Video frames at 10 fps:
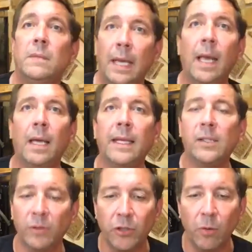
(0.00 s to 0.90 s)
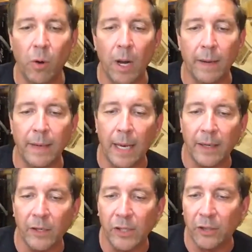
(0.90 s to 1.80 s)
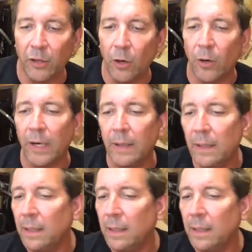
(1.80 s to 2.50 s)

Yeah, that's what you want. Now, here's the third